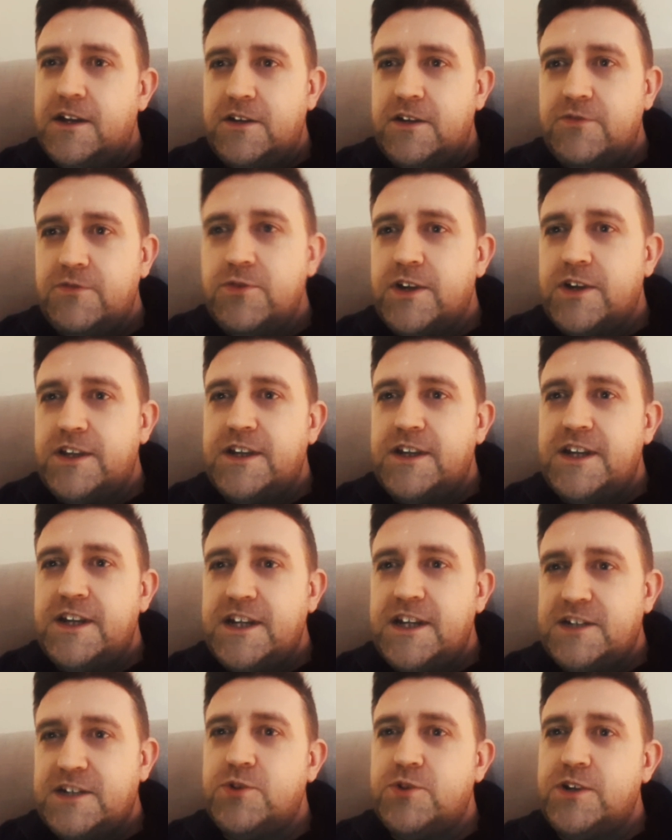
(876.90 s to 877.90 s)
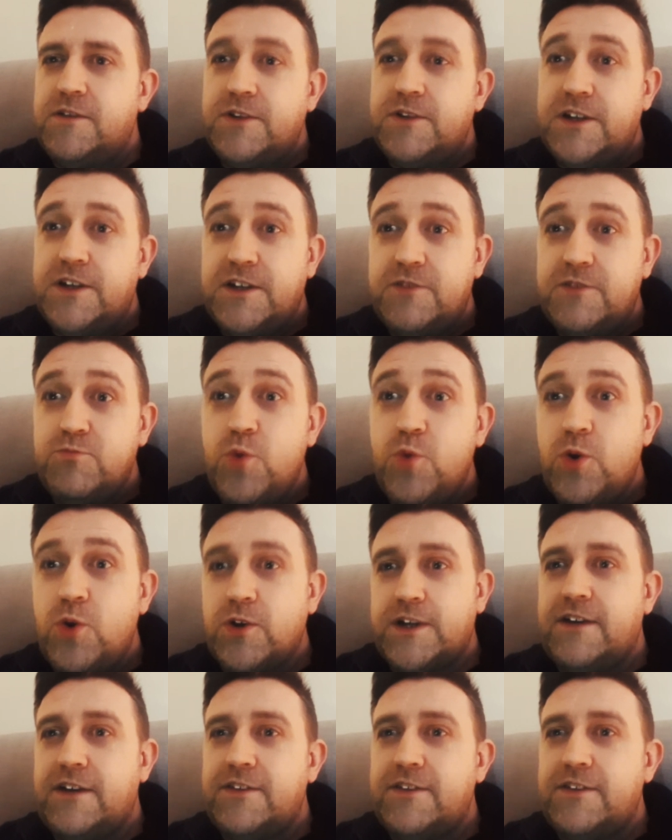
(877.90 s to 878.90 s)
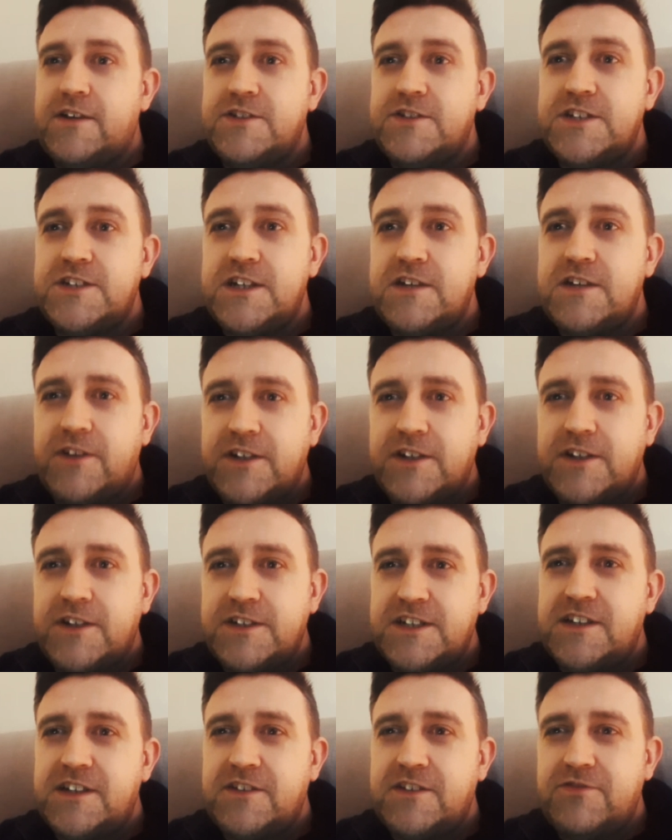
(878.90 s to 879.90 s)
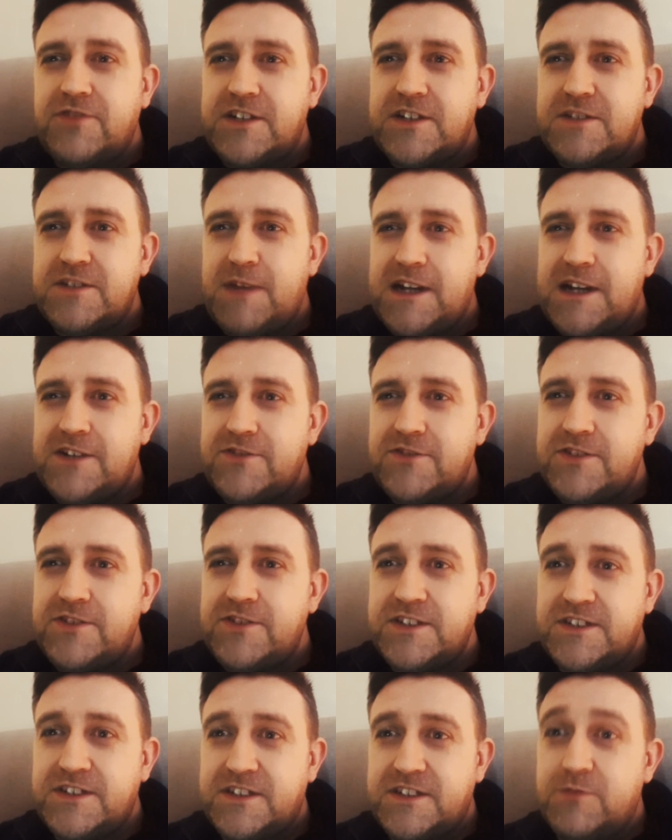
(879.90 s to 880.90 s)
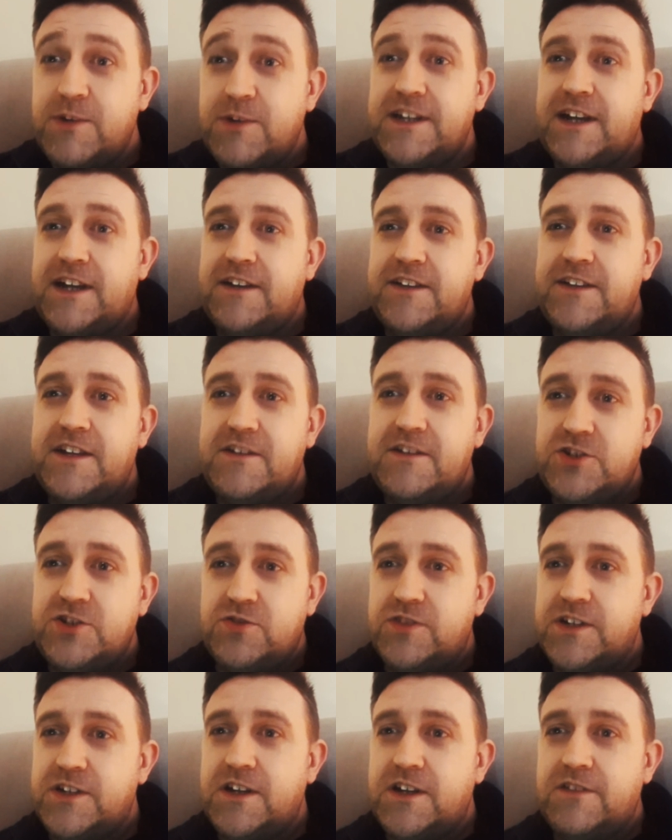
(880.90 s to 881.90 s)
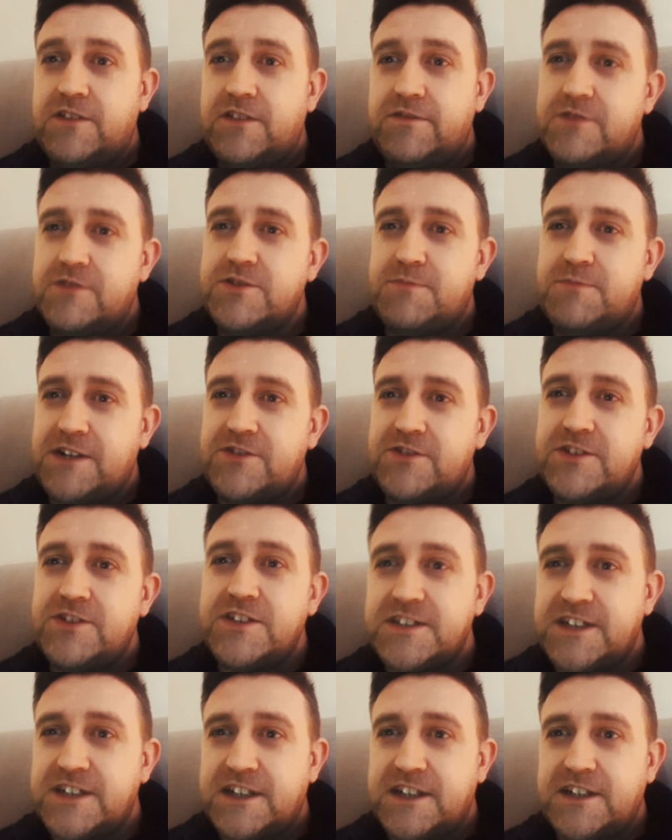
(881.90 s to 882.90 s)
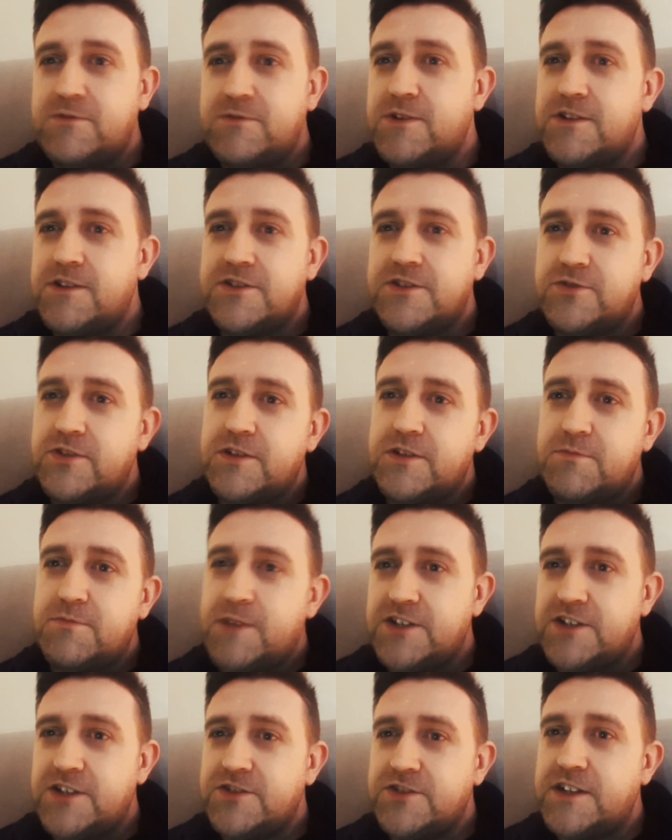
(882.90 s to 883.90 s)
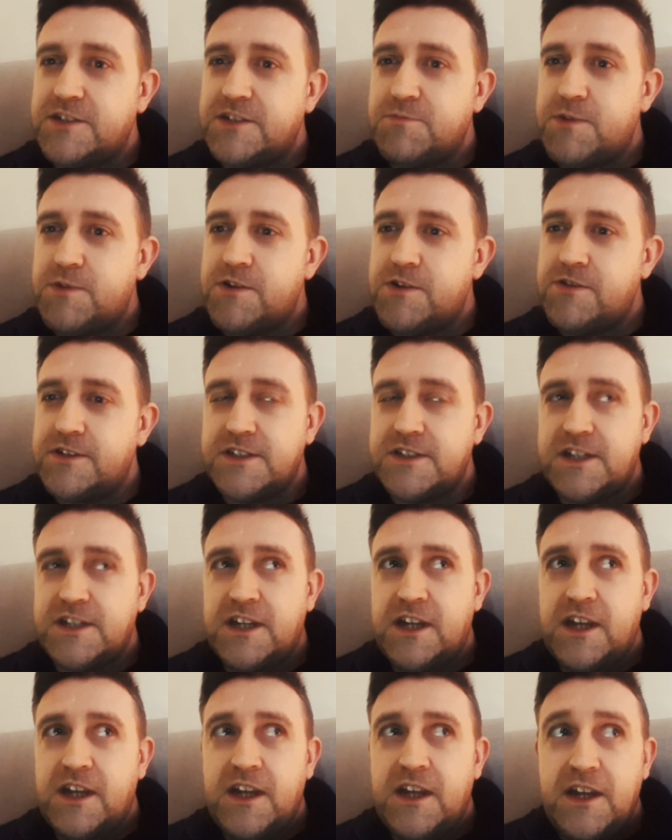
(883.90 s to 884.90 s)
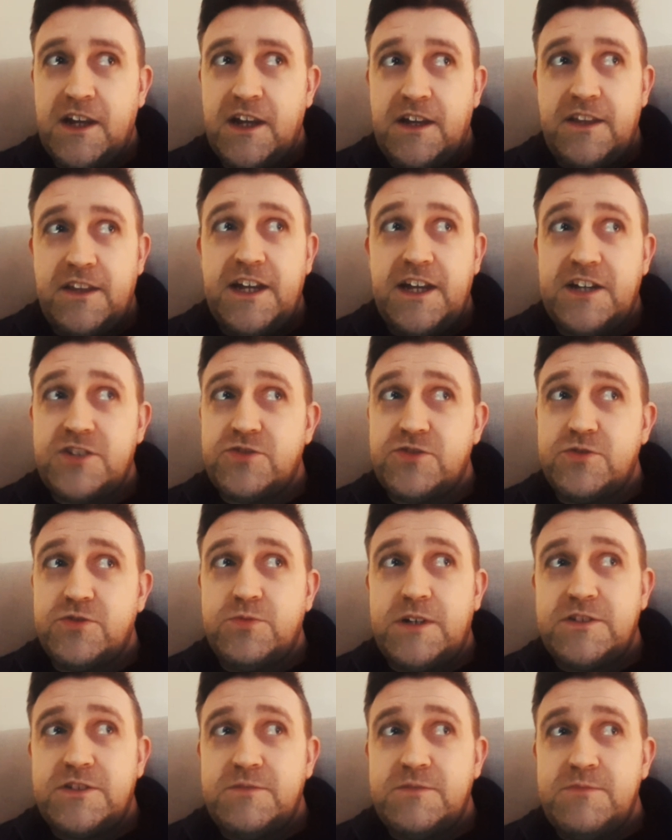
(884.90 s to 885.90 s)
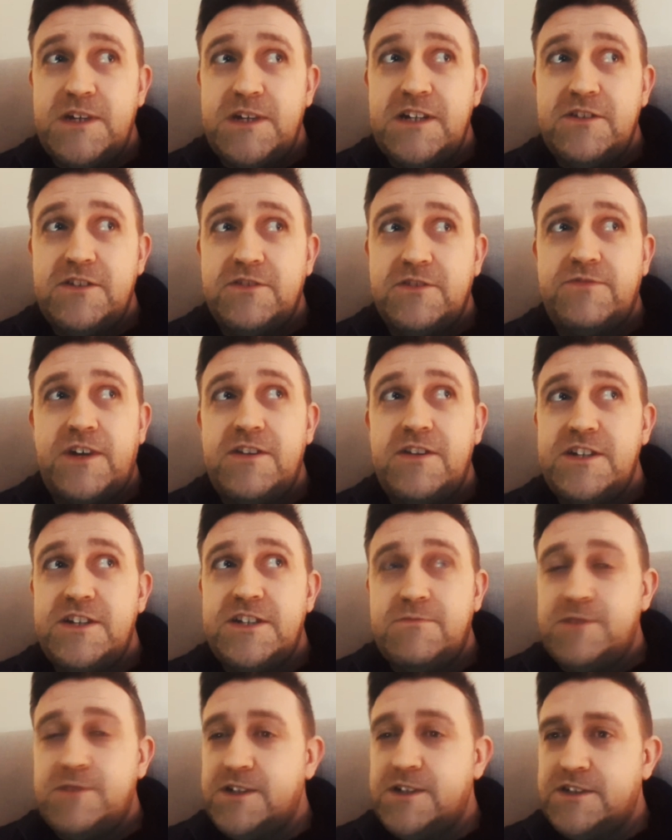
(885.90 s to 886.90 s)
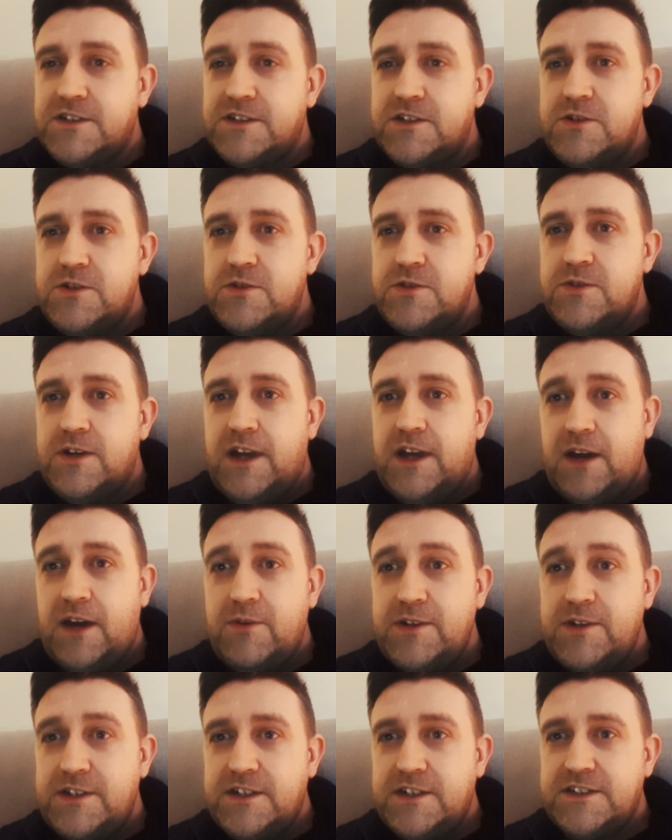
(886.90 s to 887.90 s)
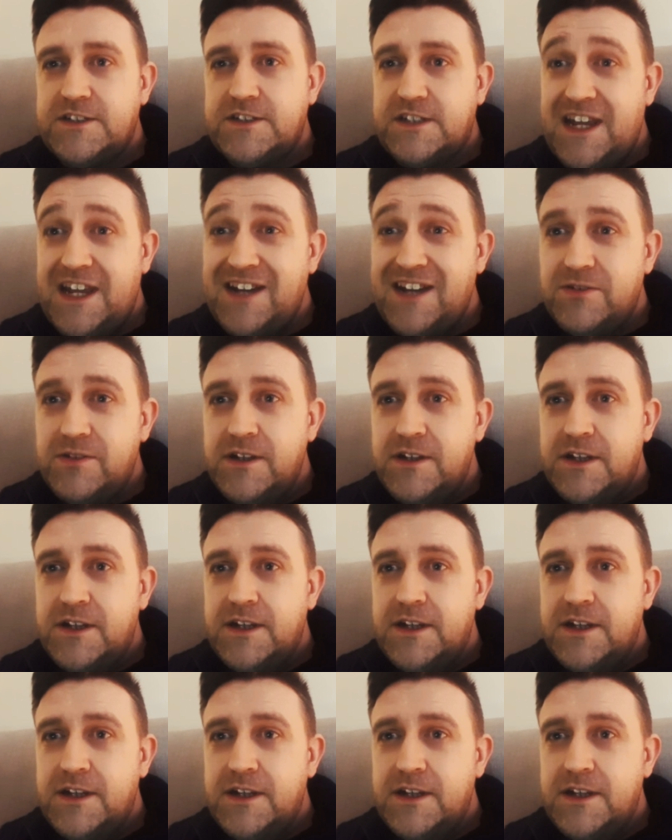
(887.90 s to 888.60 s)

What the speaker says: I thought, right, the next morning I'm going to walk down there and see if I can see if there's a mattress. I went down there, and sure enough, there was a mattress exactly where I saw it in my astral experience. The astral world to me looked very similar to how it does now.